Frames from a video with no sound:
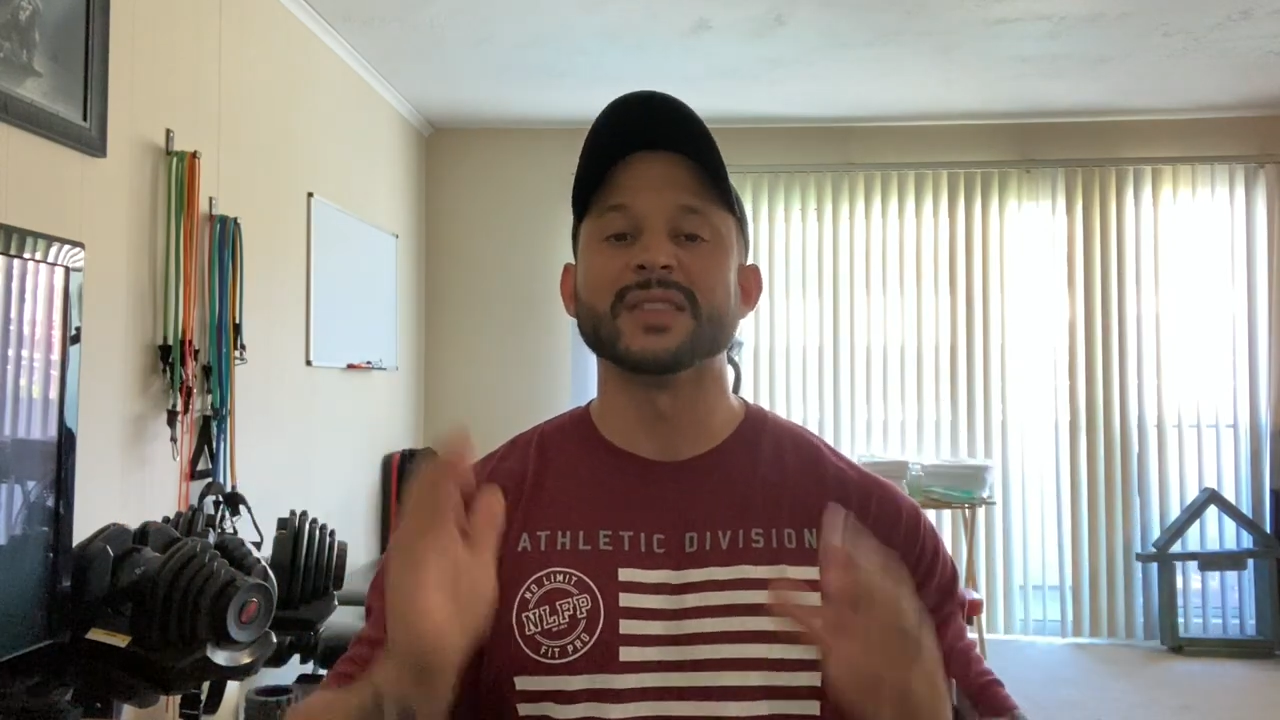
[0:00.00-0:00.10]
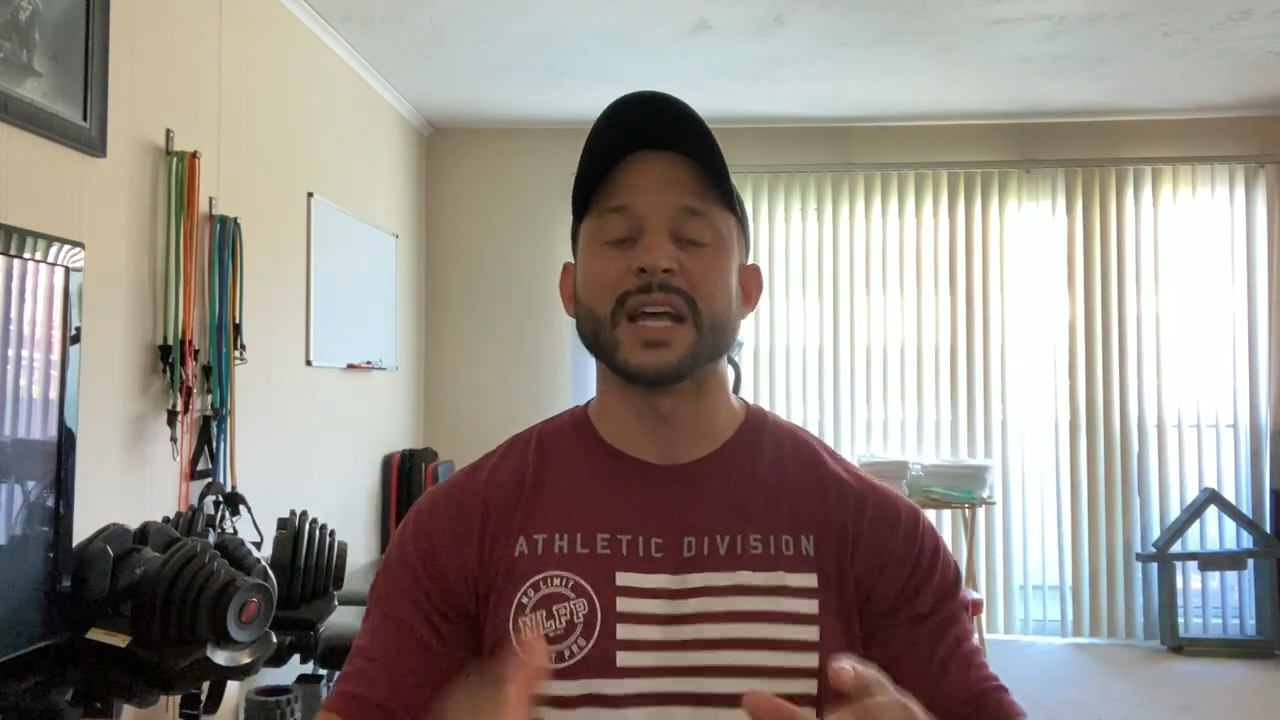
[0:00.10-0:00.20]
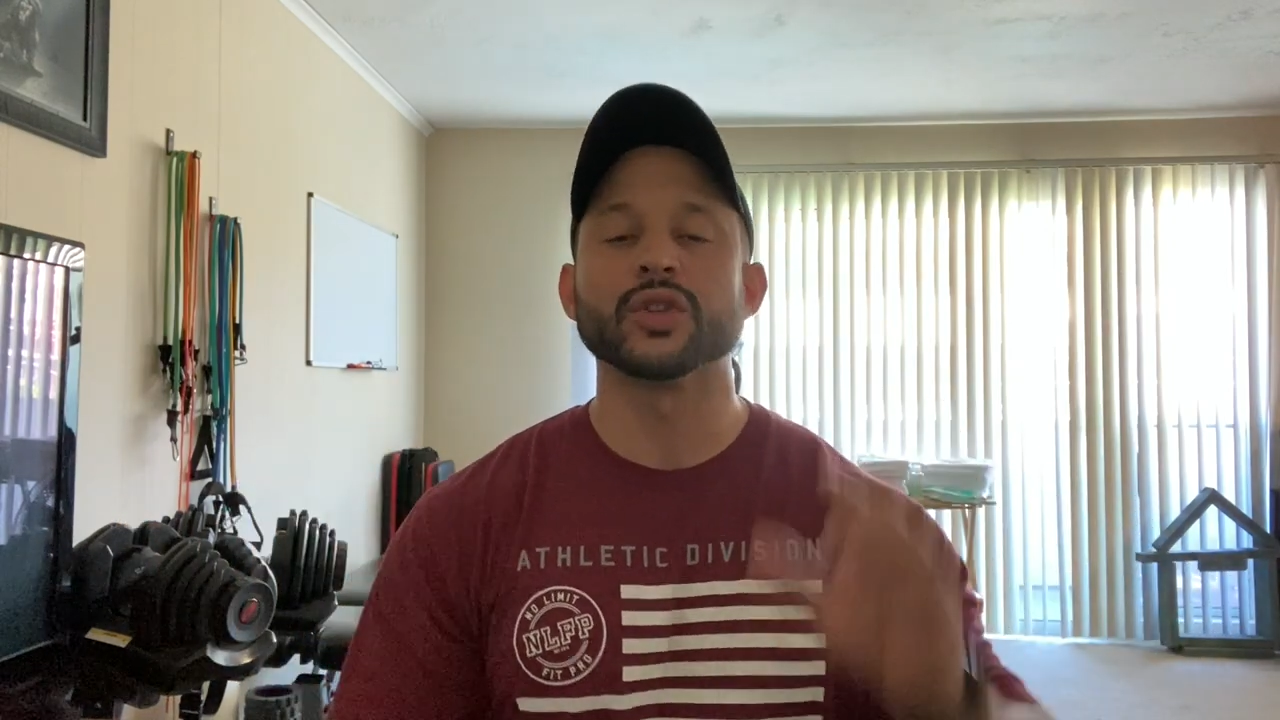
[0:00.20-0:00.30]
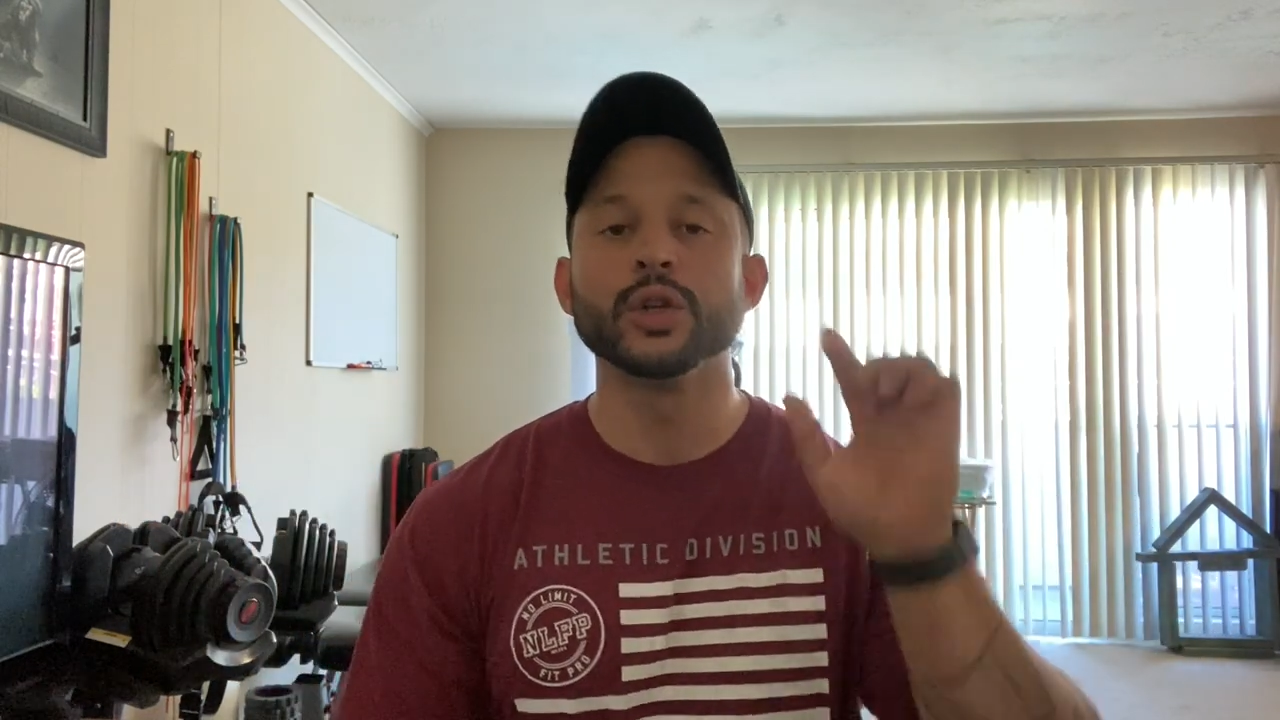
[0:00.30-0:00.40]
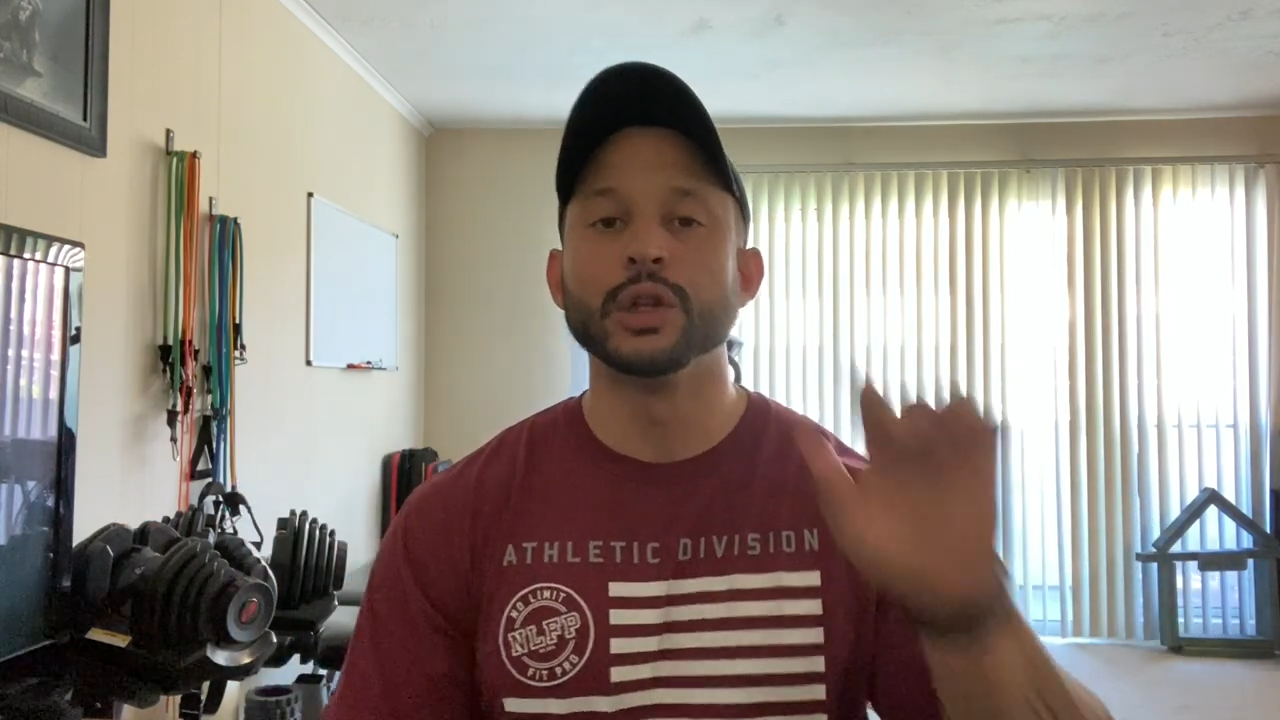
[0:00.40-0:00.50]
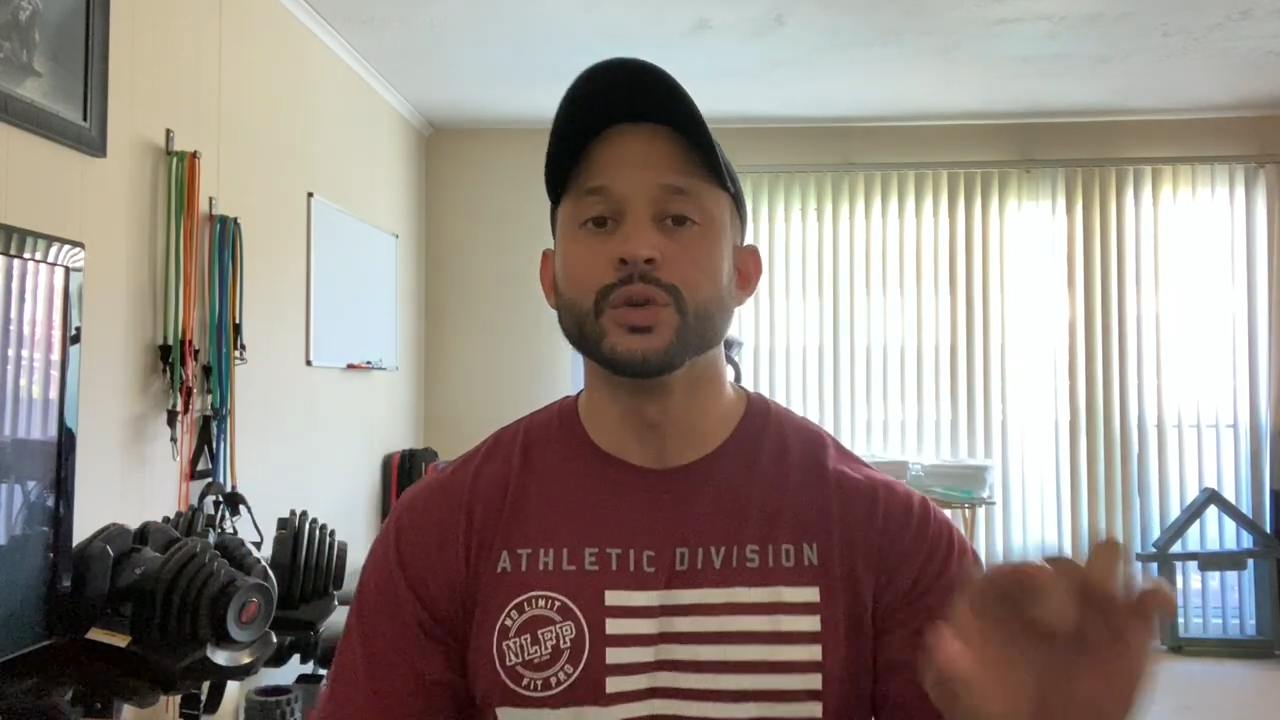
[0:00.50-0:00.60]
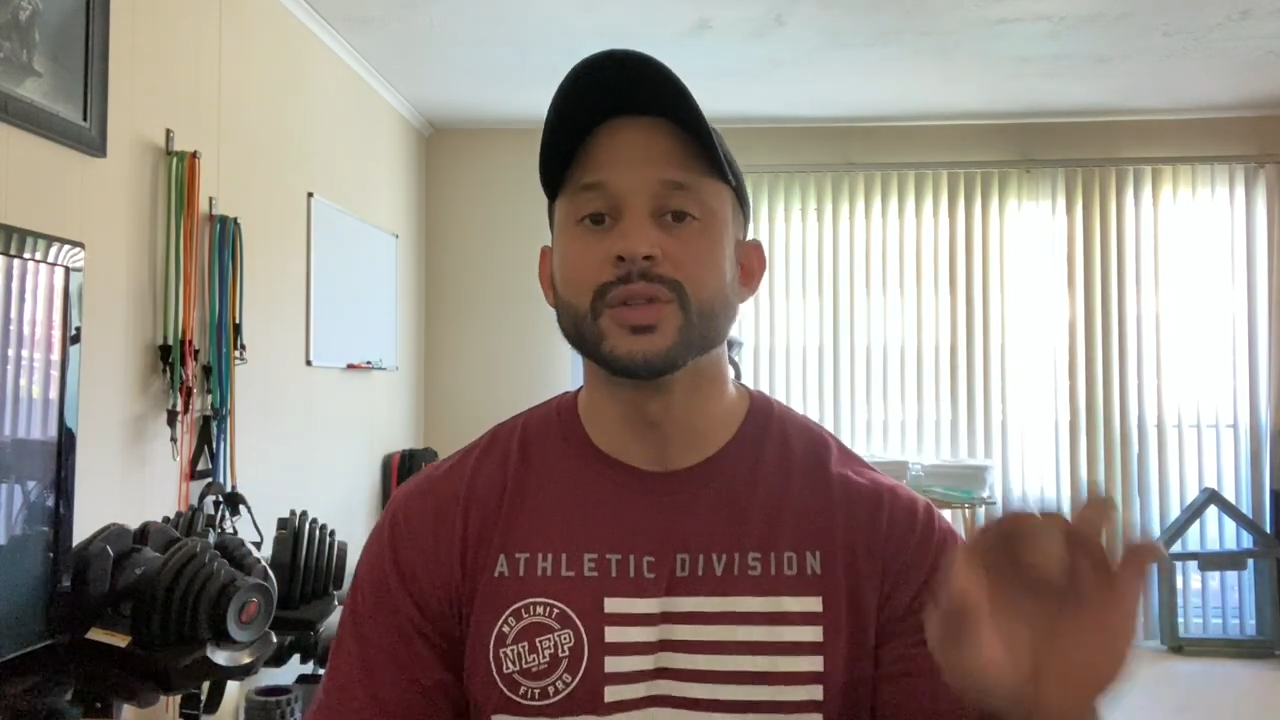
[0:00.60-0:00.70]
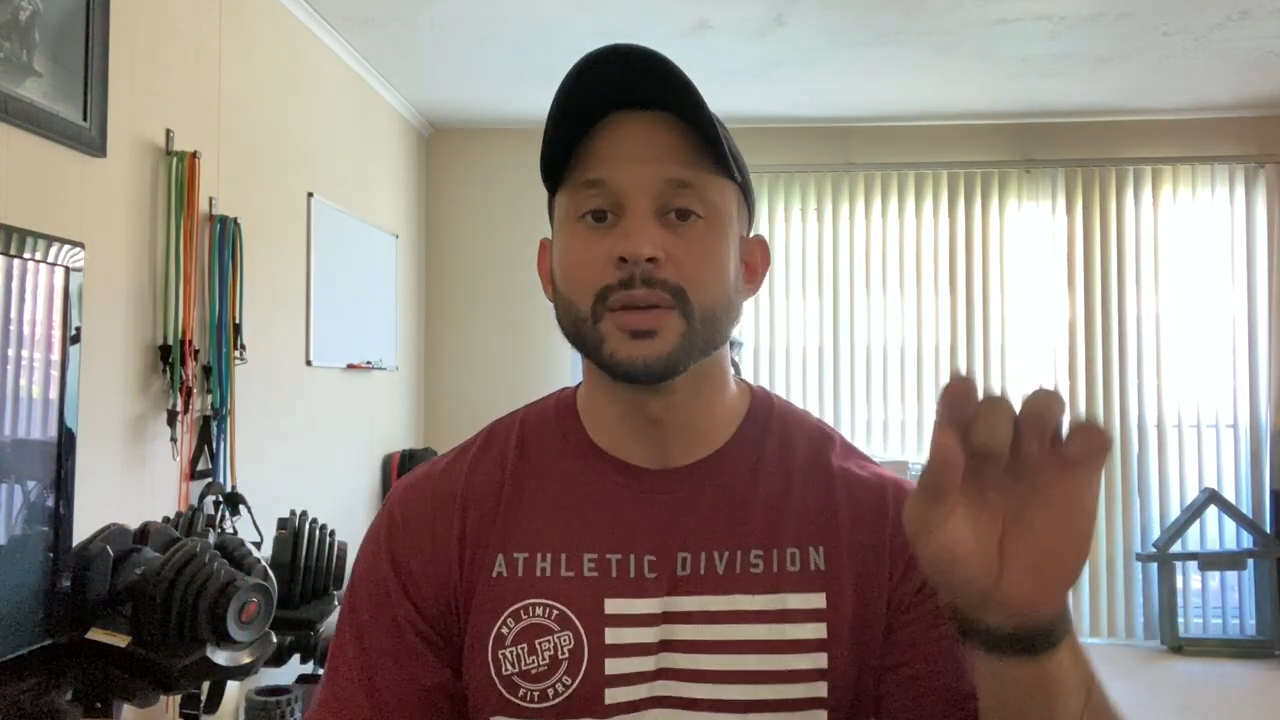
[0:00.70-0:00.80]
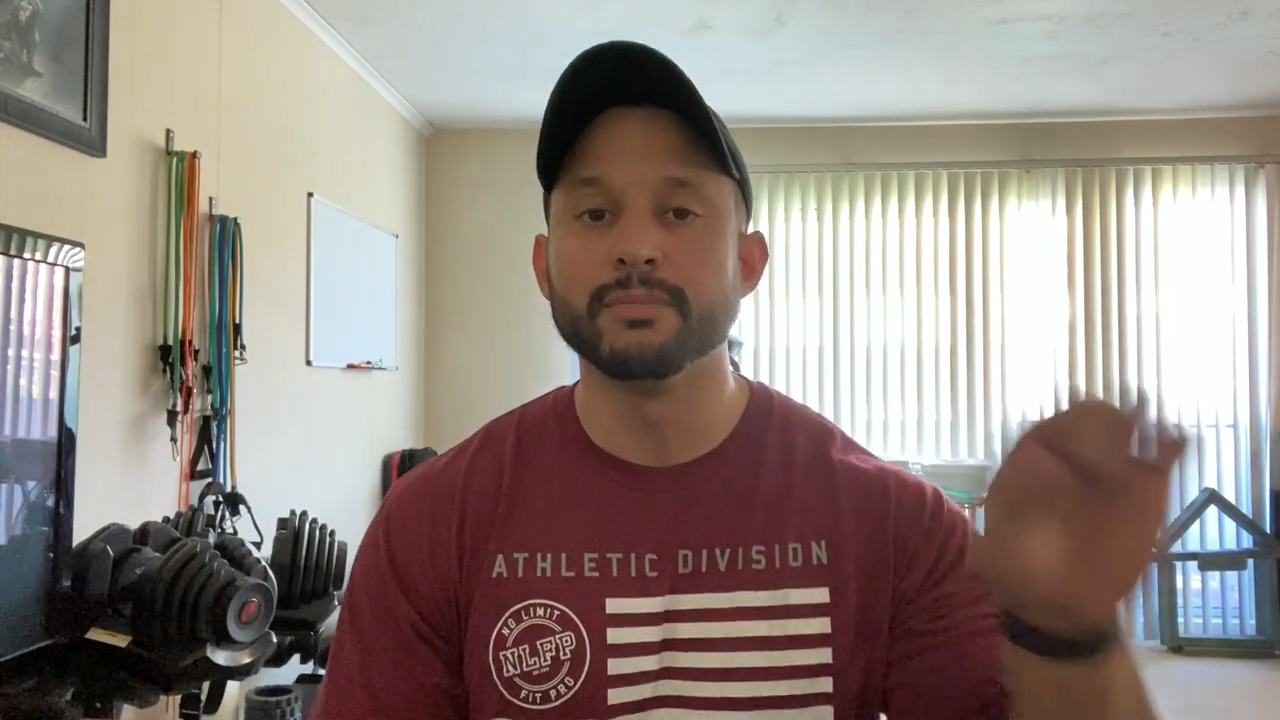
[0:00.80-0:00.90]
not to lose the